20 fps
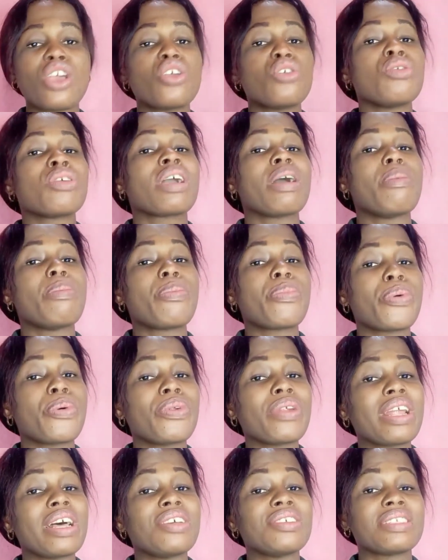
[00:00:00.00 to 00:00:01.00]
you can
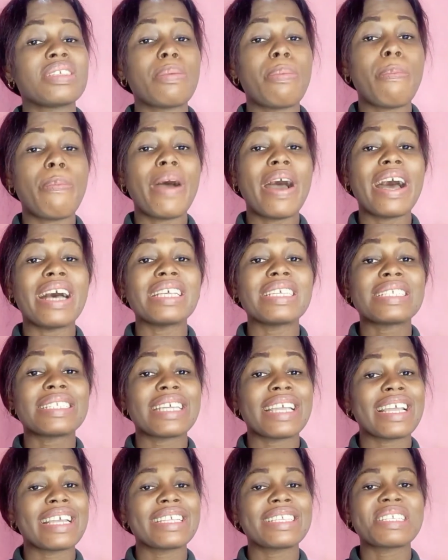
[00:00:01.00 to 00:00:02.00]
pronounce the past
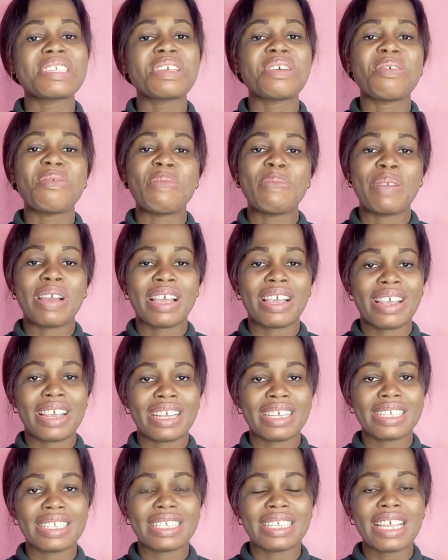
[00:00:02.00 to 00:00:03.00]
tense
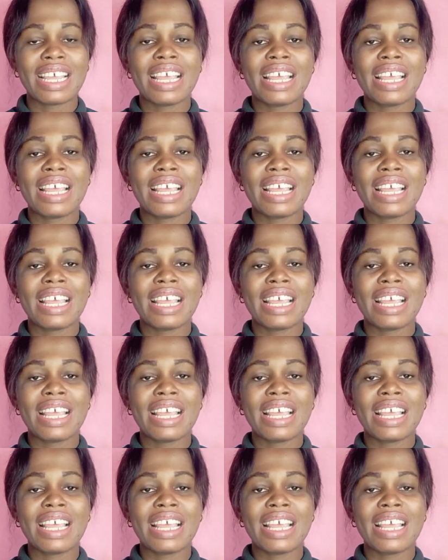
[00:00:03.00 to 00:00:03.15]
markers.